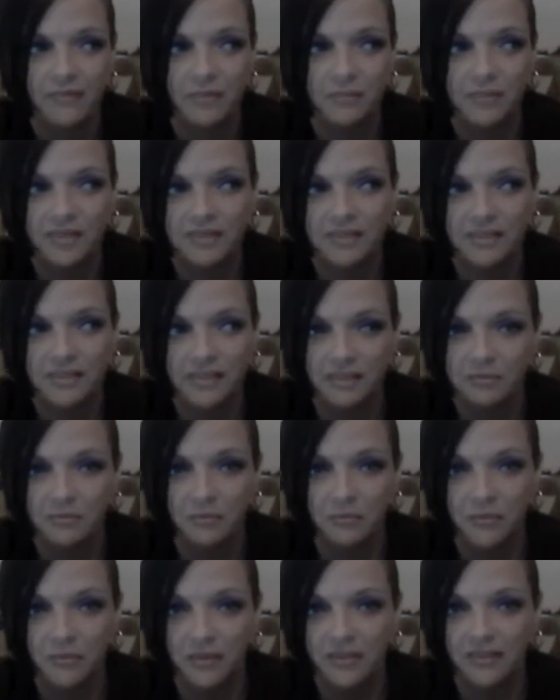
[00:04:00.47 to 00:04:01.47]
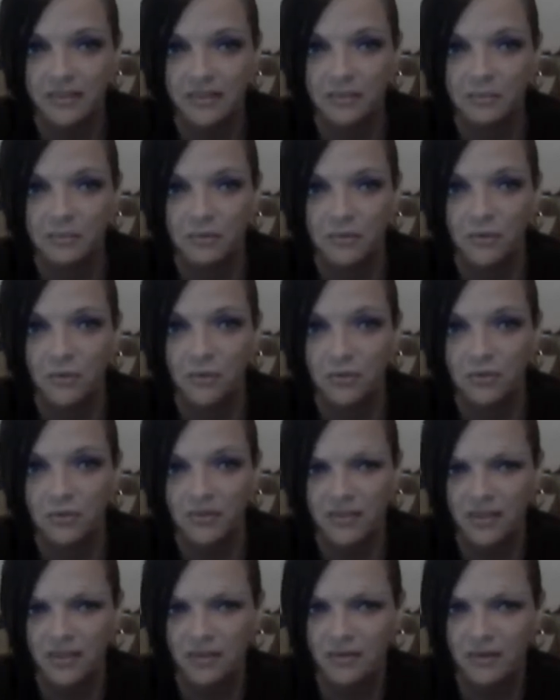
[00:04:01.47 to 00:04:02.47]
because I never went in there before. You
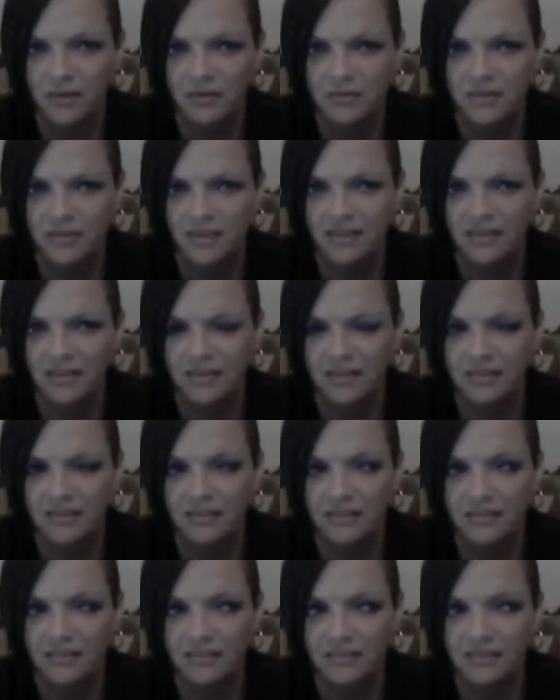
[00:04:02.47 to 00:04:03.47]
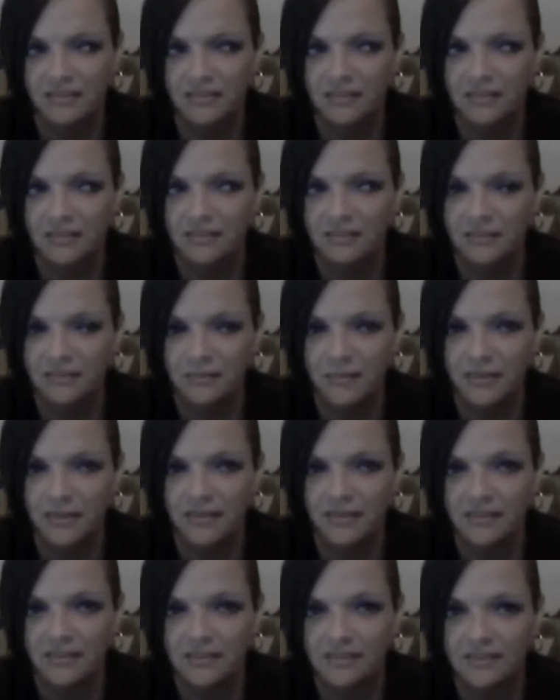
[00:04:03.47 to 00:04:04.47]
know, I was kind of like, uh, I don't know about
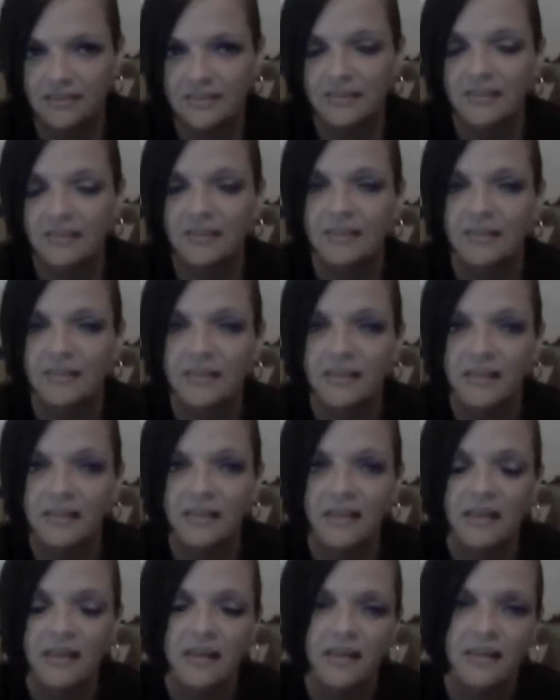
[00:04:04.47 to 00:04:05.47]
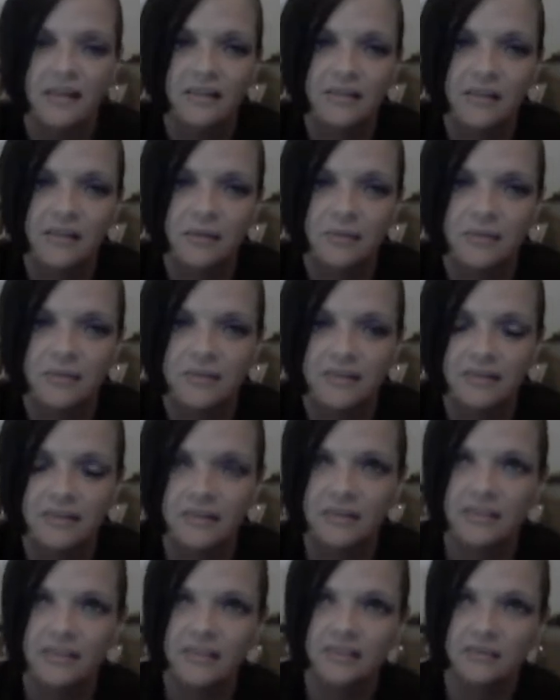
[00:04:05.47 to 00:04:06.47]
this. And there were th
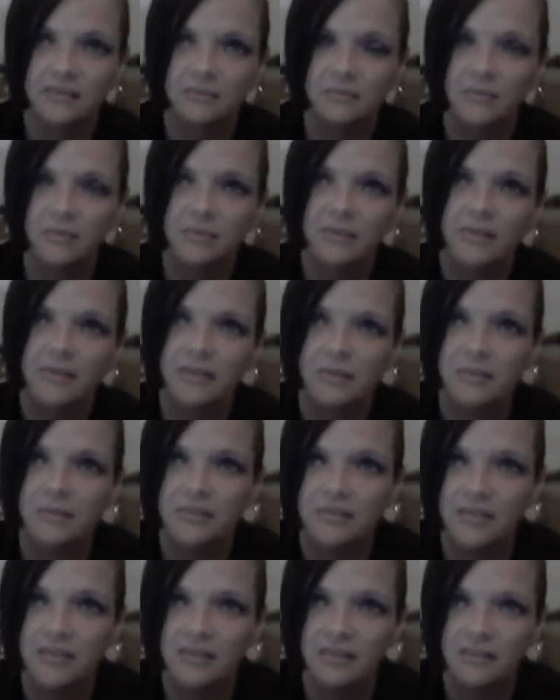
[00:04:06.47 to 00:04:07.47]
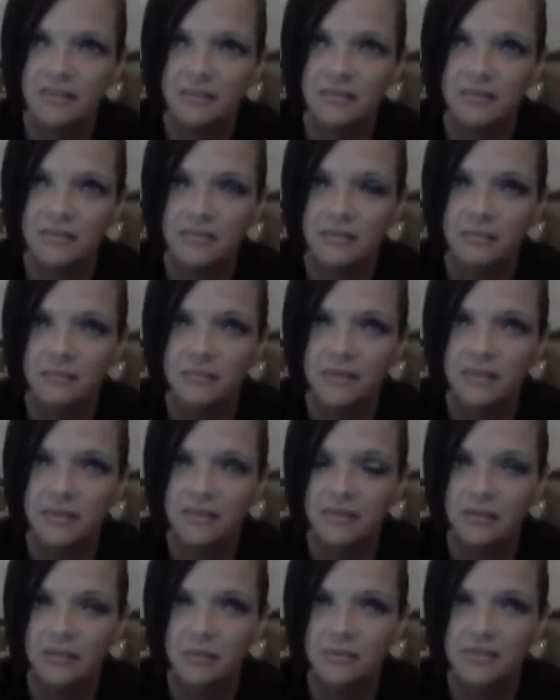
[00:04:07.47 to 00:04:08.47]
these women that was there,
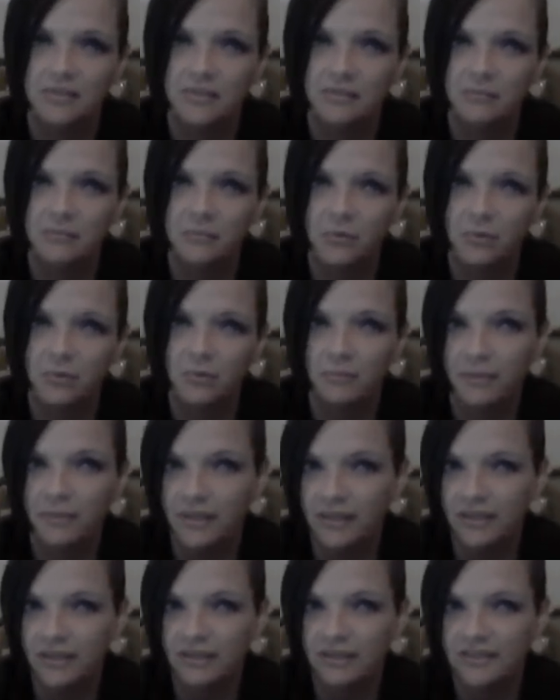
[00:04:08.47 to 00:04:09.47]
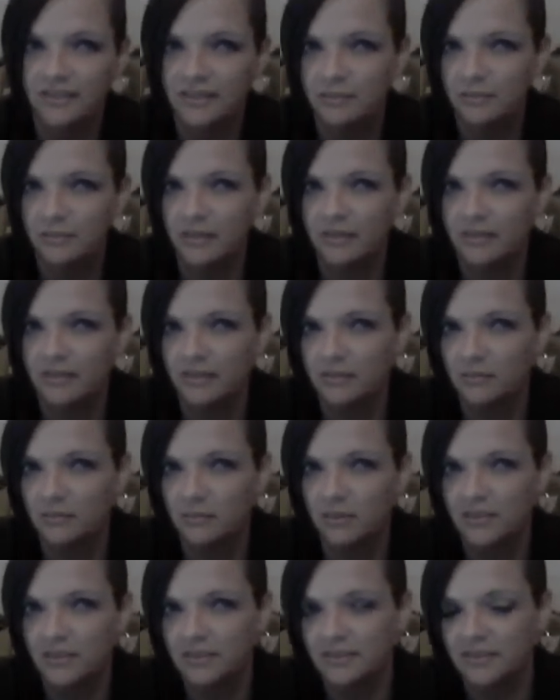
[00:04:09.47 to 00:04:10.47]
but there was more men. It seemed like there
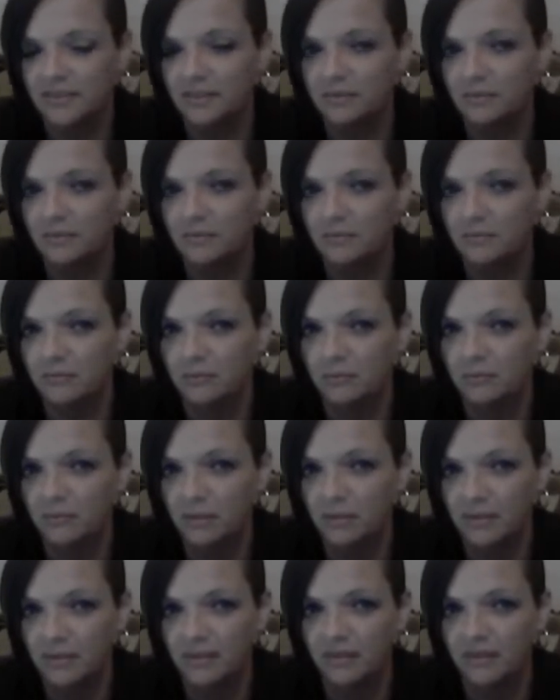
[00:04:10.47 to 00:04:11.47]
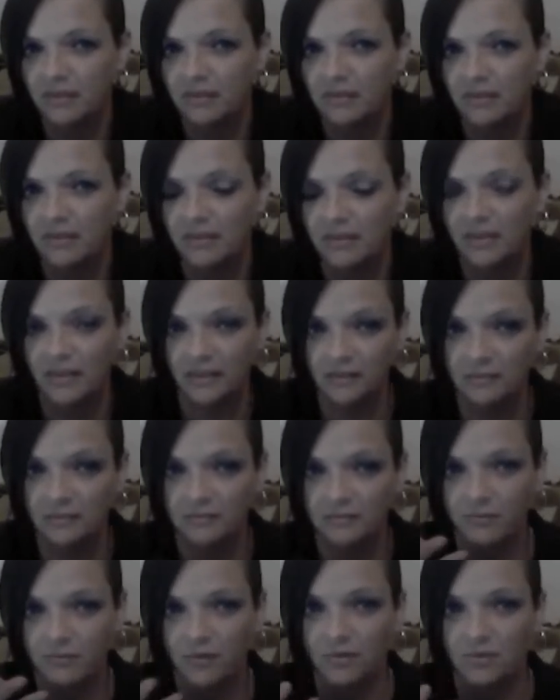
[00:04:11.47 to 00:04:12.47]
was than women, like
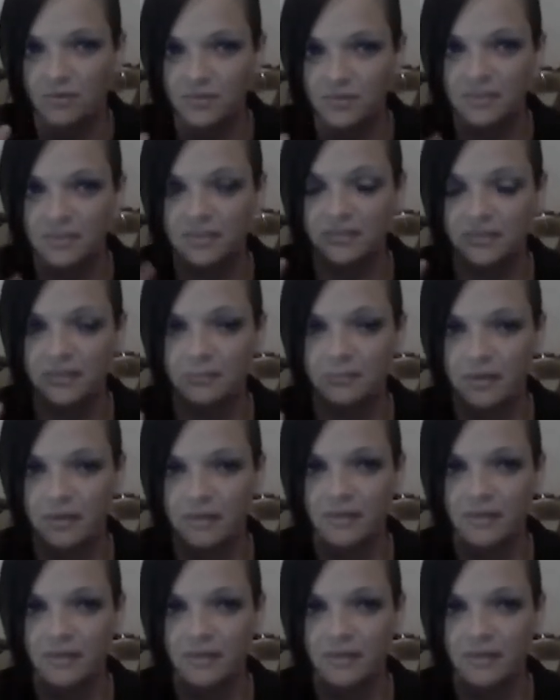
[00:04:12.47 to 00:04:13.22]
bars the